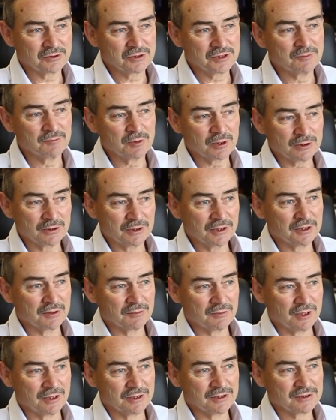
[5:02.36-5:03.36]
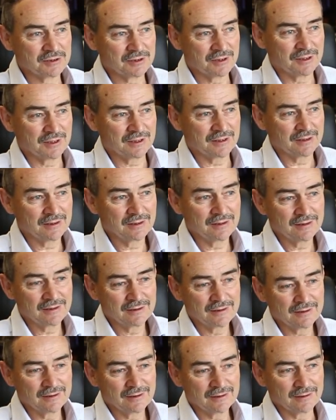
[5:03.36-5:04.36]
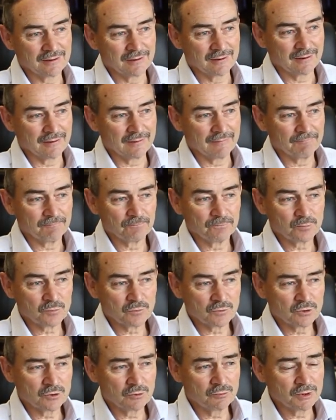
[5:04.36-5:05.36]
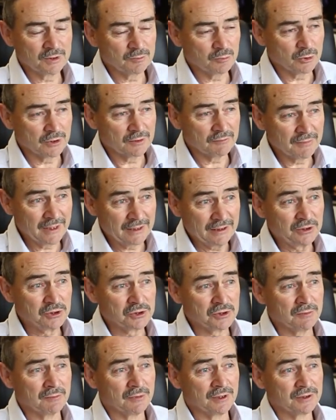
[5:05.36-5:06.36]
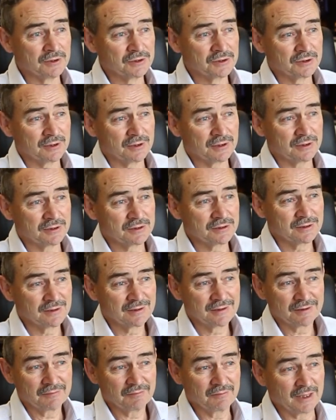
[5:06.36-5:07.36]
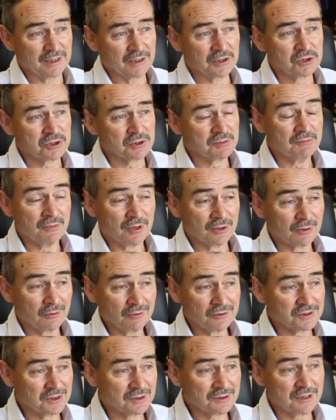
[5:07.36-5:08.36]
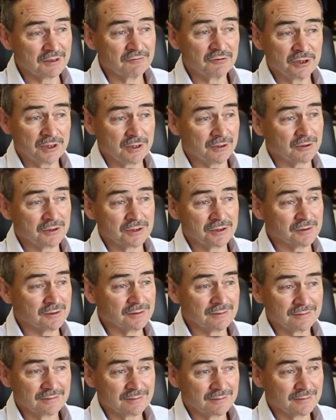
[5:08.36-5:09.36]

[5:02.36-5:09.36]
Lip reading: Typically in a mine site, the people that manage the mine sites manage to models that they've inherited,